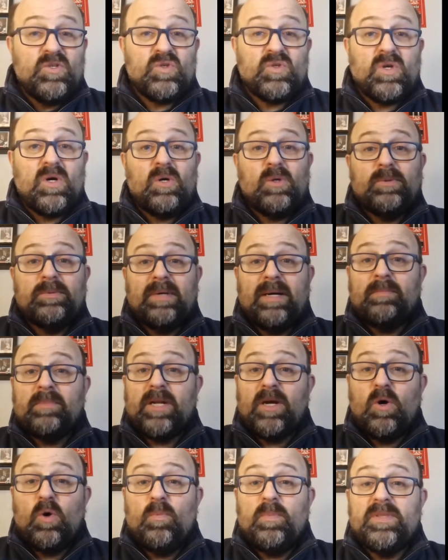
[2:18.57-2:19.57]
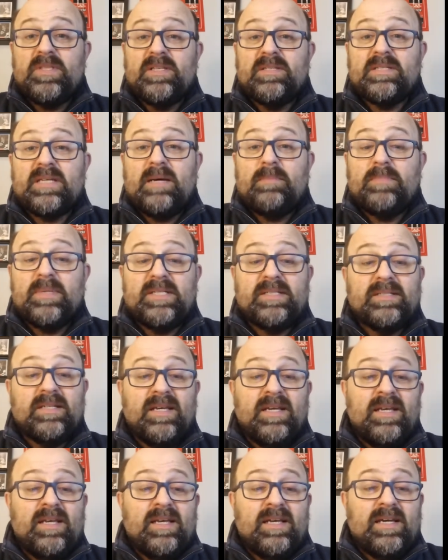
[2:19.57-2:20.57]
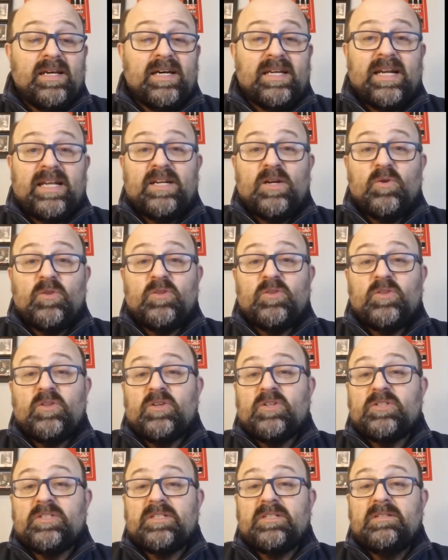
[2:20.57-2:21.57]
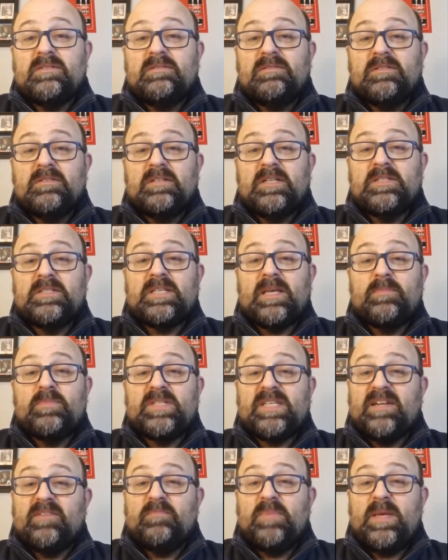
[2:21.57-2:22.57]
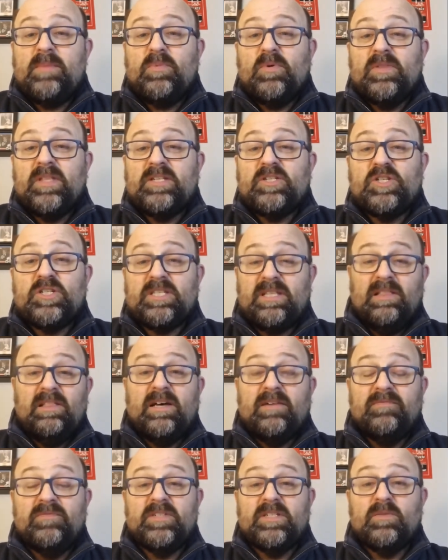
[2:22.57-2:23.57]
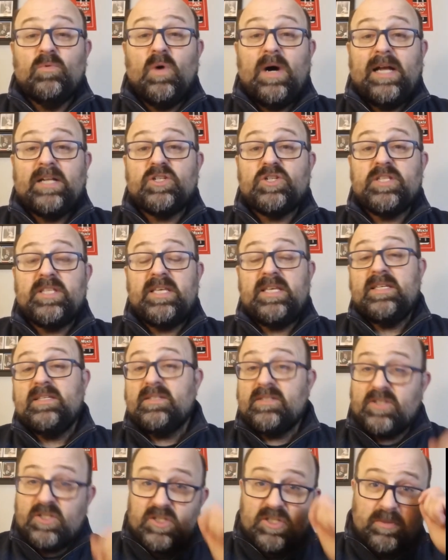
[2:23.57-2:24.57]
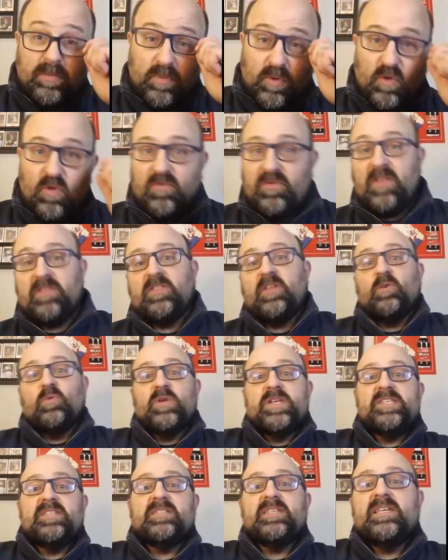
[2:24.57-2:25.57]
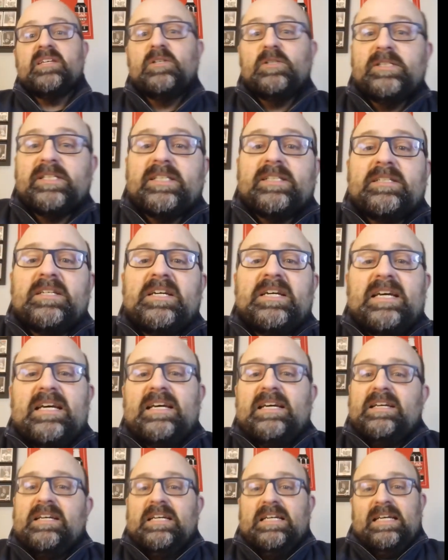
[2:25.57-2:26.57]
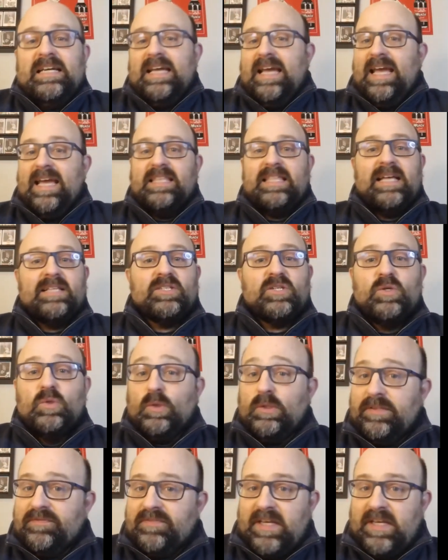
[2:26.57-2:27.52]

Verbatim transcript: So I'm going to open this up, and and I know that there's a subset of people that just love to watch these just to prove that they're resealed. And hey, that's cool.